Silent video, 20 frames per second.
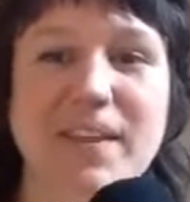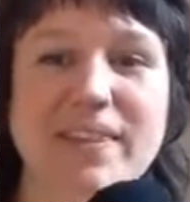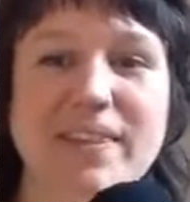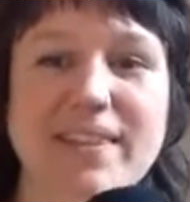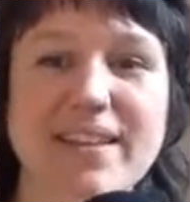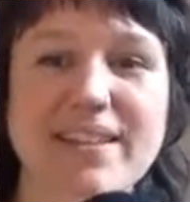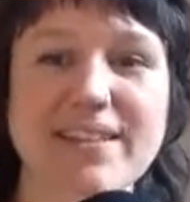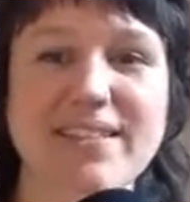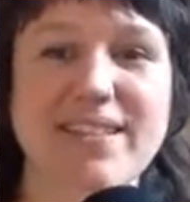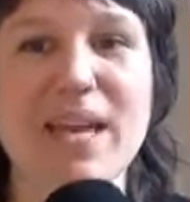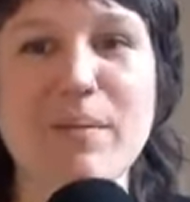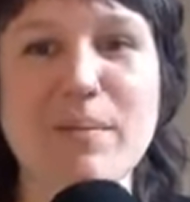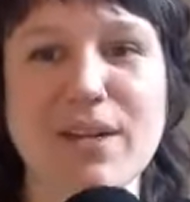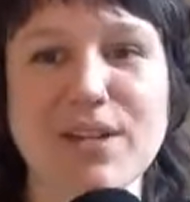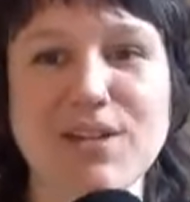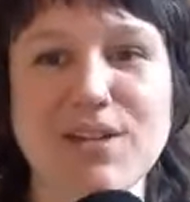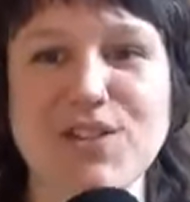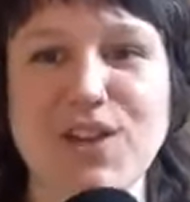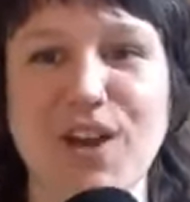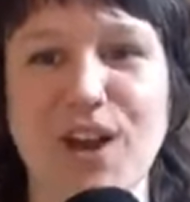this
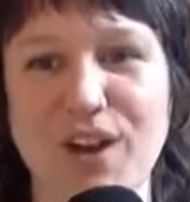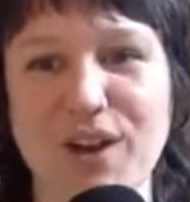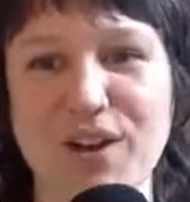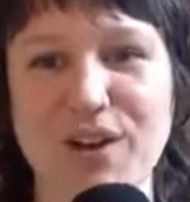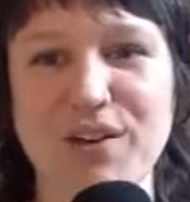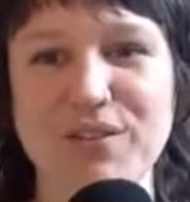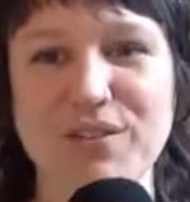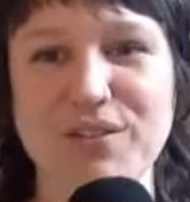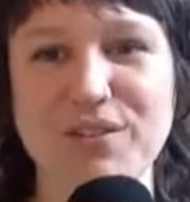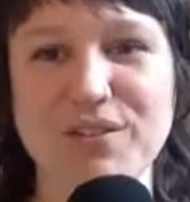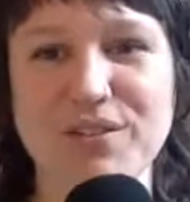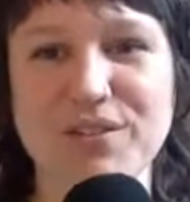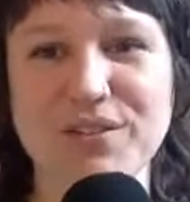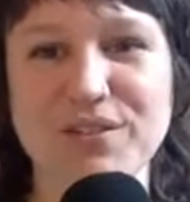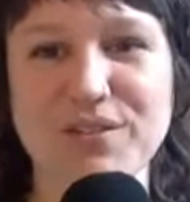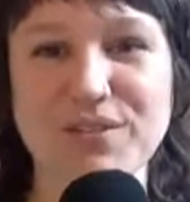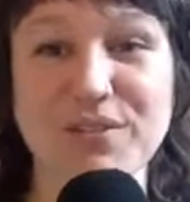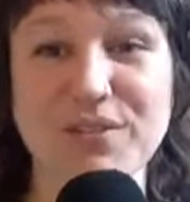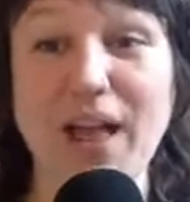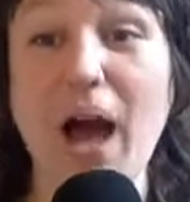image of
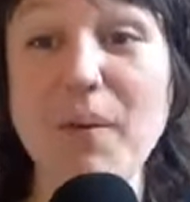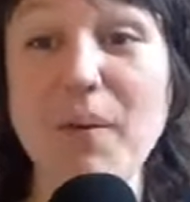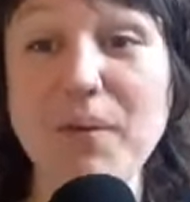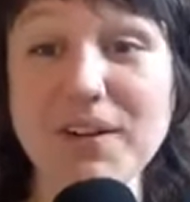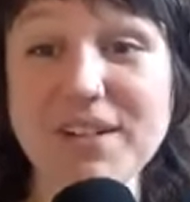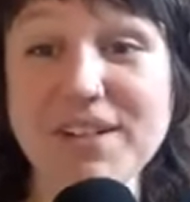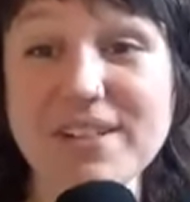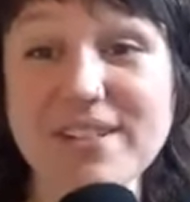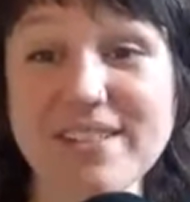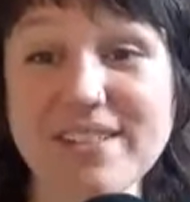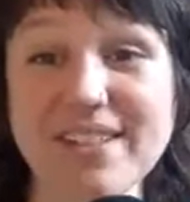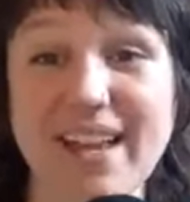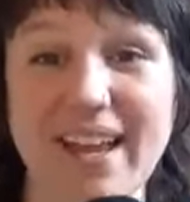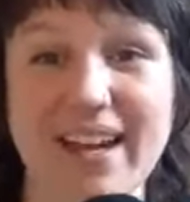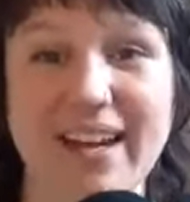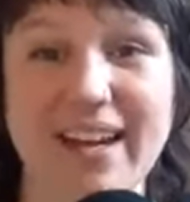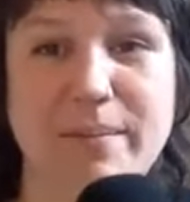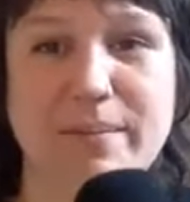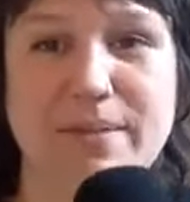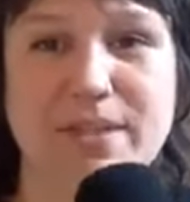flowers
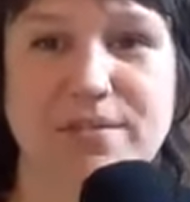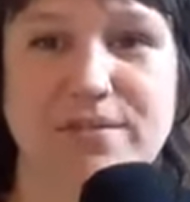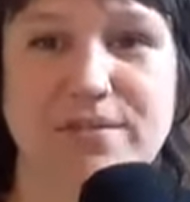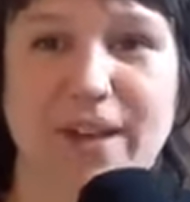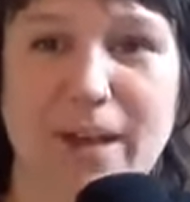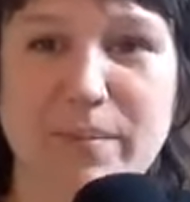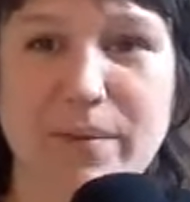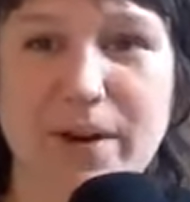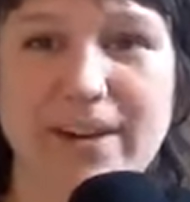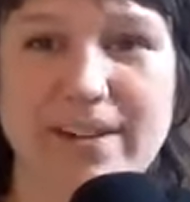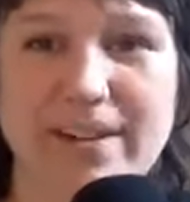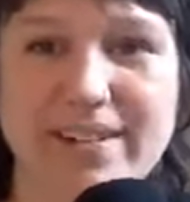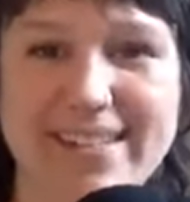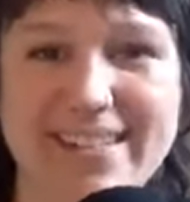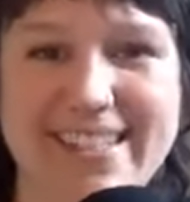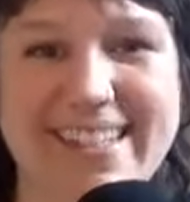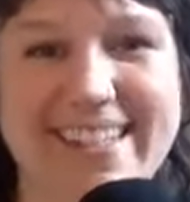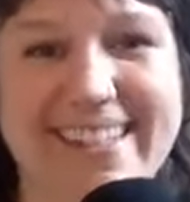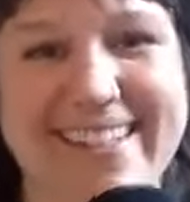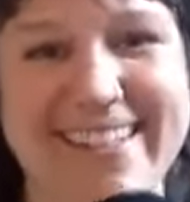and an image of
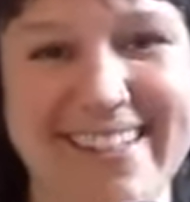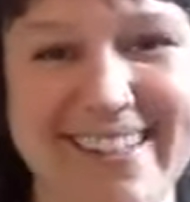vibrators.